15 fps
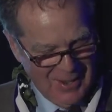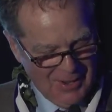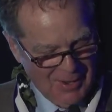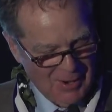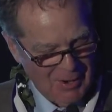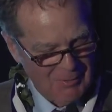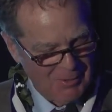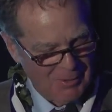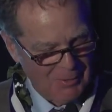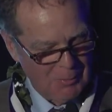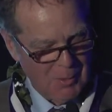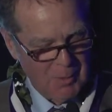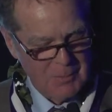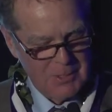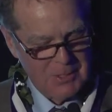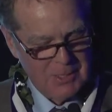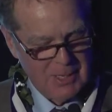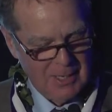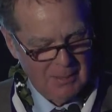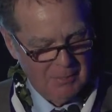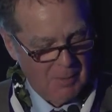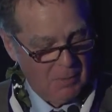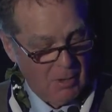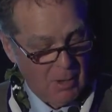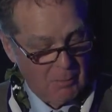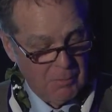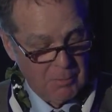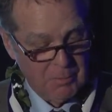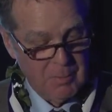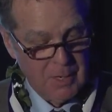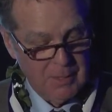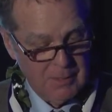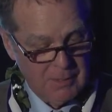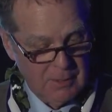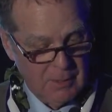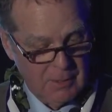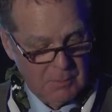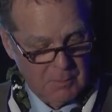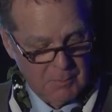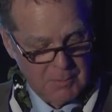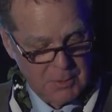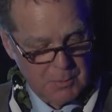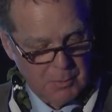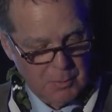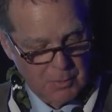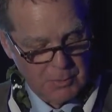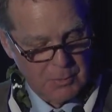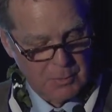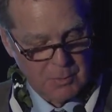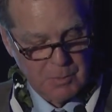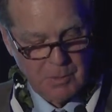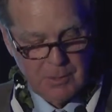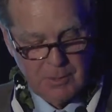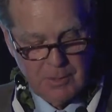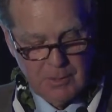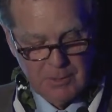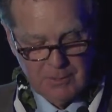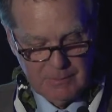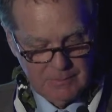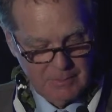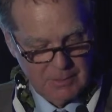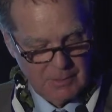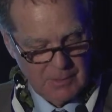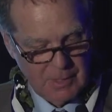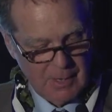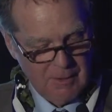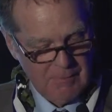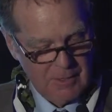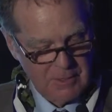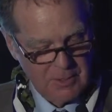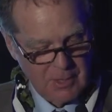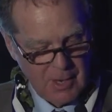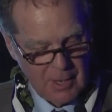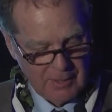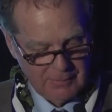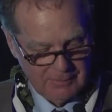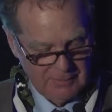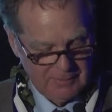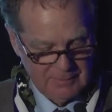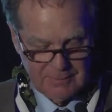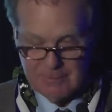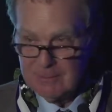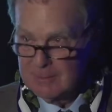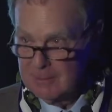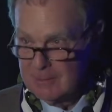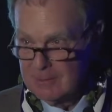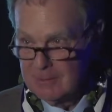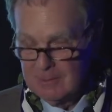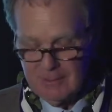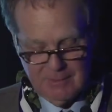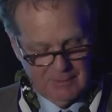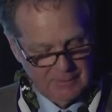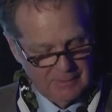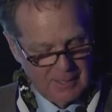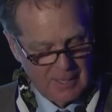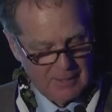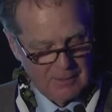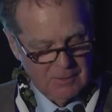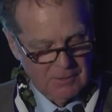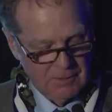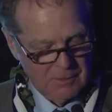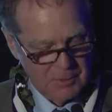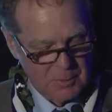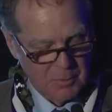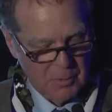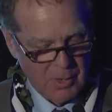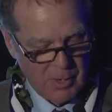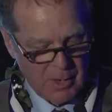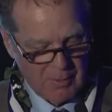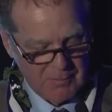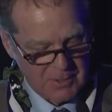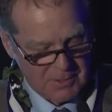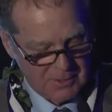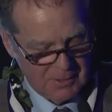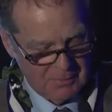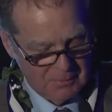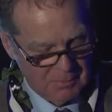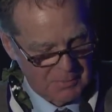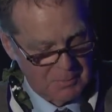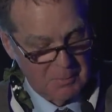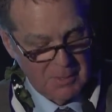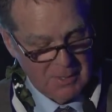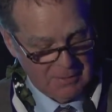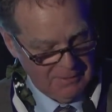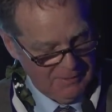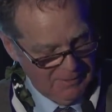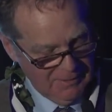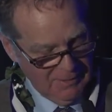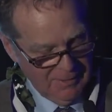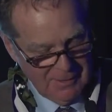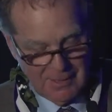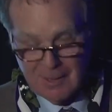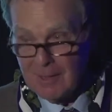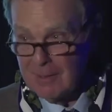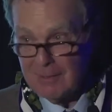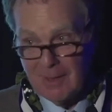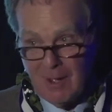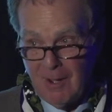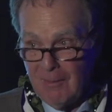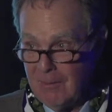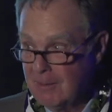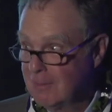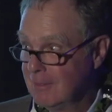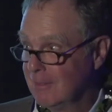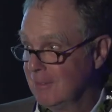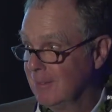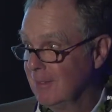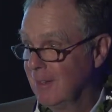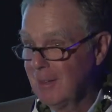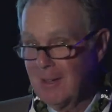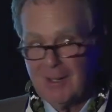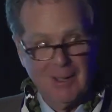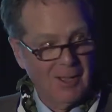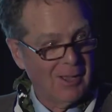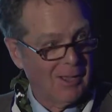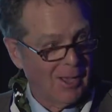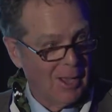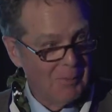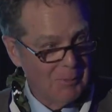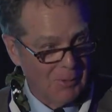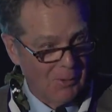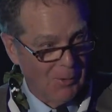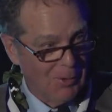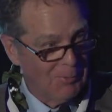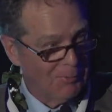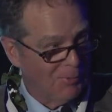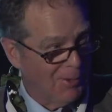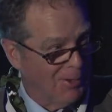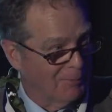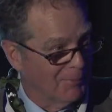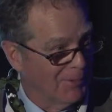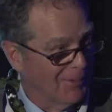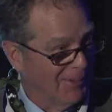However, the women's team, along with many of the other women's sports, was pretty good, so he gave it a shot. That clueless boy obviously was me, and now I'm in the Hall of Fame.